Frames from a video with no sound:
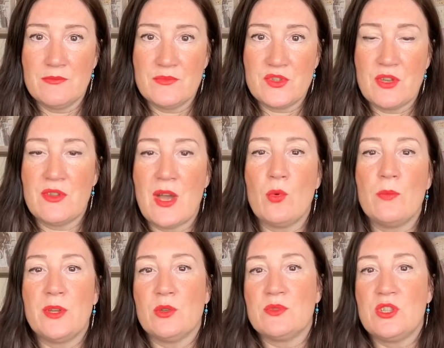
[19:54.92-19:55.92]
So that will
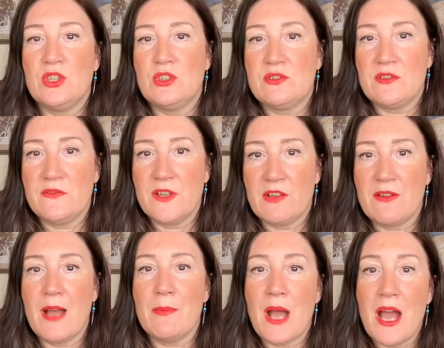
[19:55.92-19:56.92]
be up to you to figure
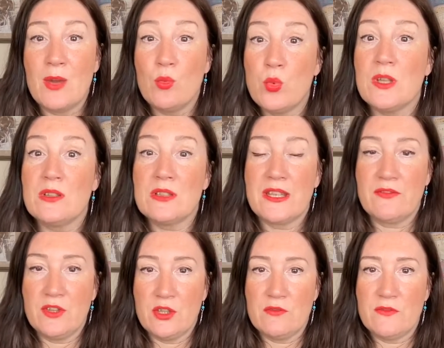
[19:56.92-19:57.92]
out, but I will give
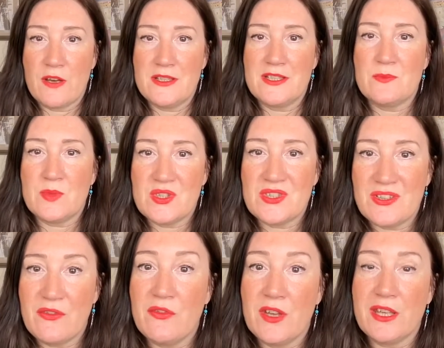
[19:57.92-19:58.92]
you very
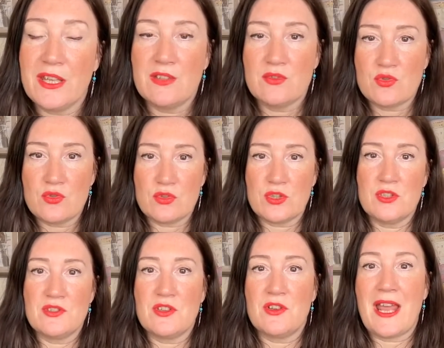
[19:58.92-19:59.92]
specific
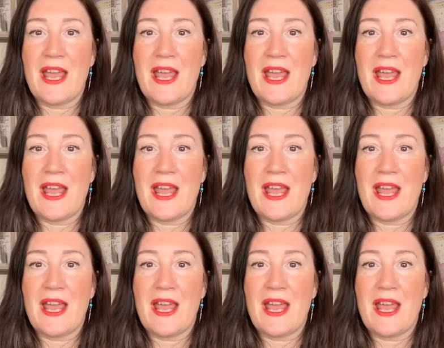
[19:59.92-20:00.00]
instructions on